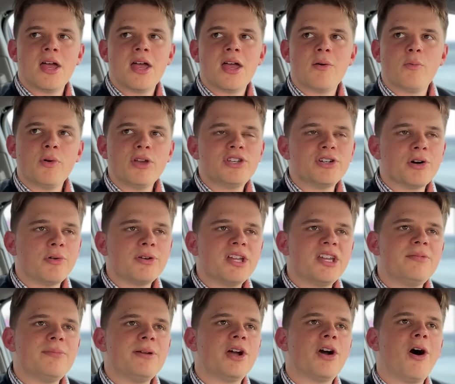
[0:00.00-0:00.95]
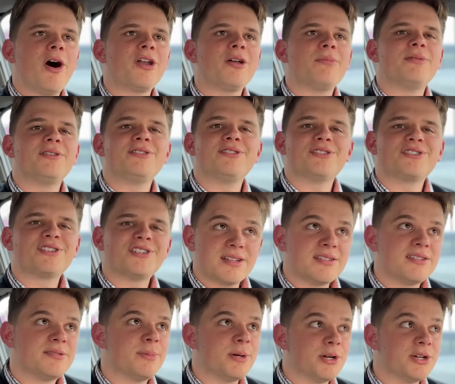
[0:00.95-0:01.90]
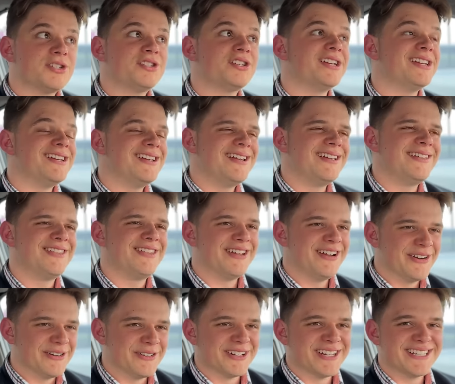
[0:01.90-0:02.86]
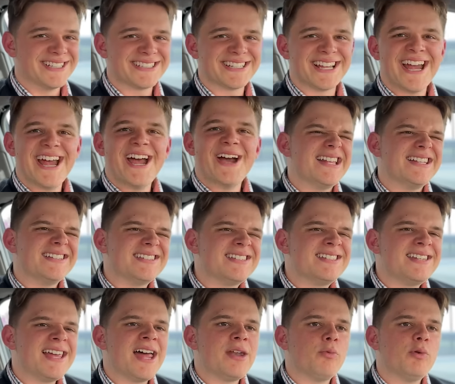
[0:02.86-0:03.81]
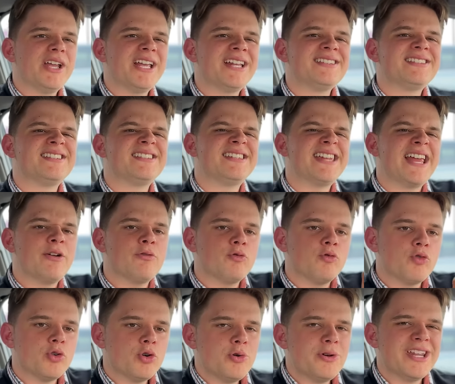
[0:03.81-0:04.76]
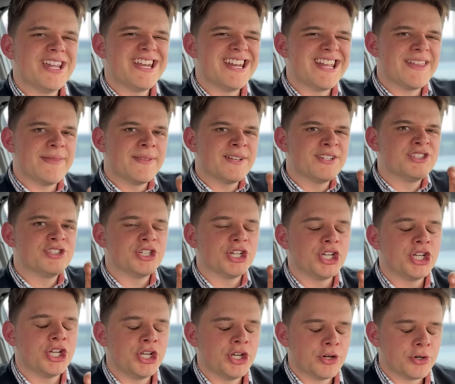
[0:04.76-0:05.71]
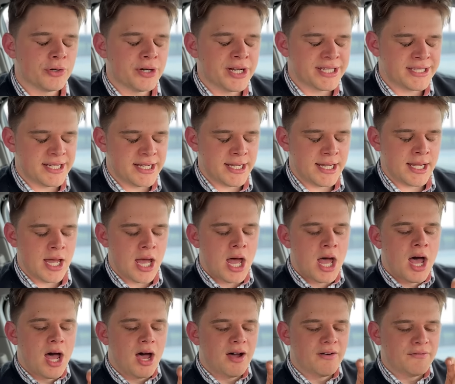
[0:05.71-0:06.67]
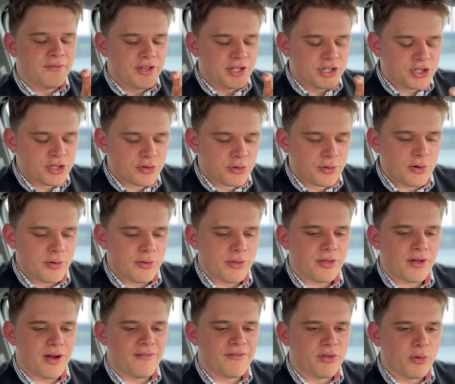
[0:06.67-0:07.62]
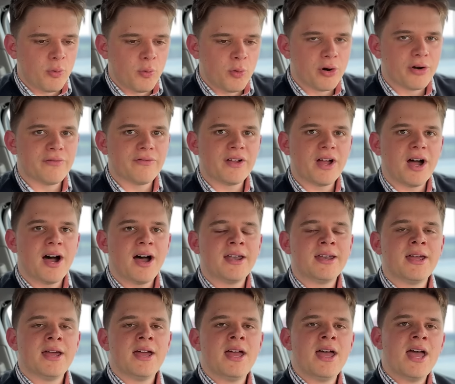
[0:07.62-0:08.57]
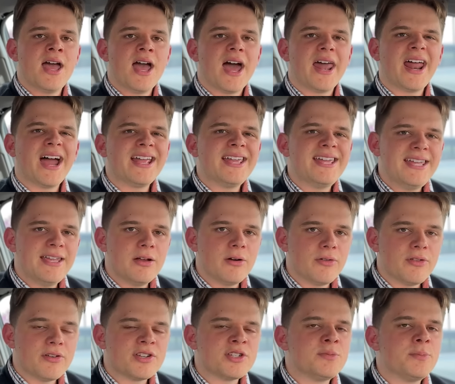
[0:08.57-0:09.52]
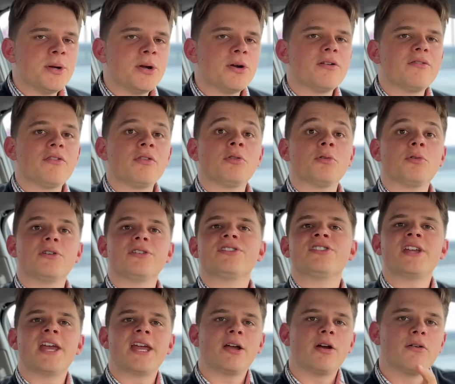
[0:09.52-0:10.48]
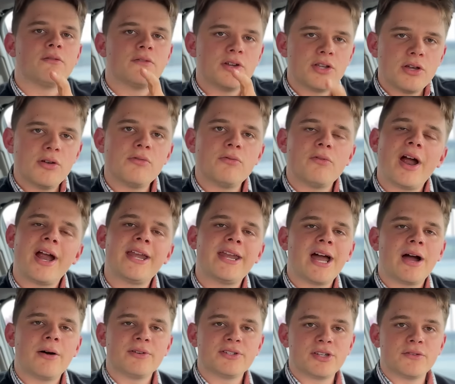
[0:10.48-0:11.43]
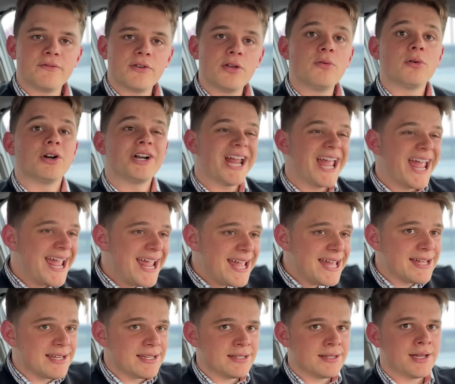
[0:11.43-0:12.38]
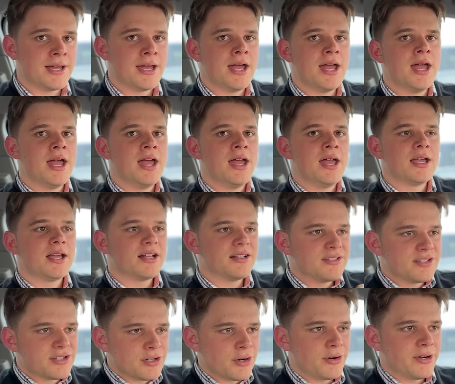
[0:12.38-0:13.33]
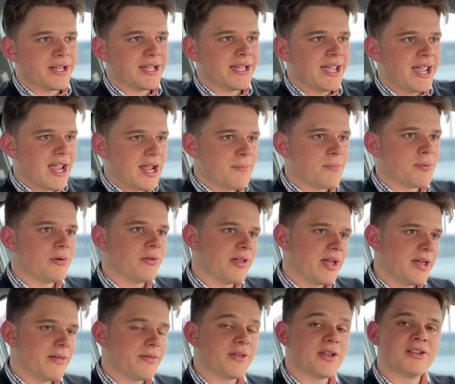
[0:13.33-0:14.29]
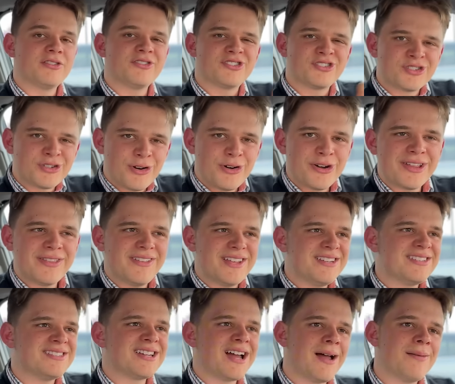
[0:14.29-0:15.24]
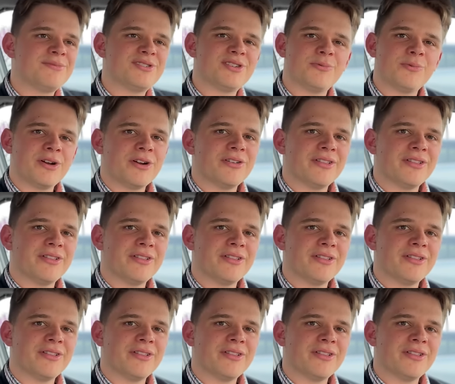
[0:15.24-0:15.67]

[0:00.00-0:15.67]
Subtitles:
We don't need to be caught up in just conspiracy theories. Instead, we can stay rooted in the security of the truth of the Word of God. And I hear the Spirit of the Lord saying over you right now as a viewer, and concerning April 8th, concerning these times that we are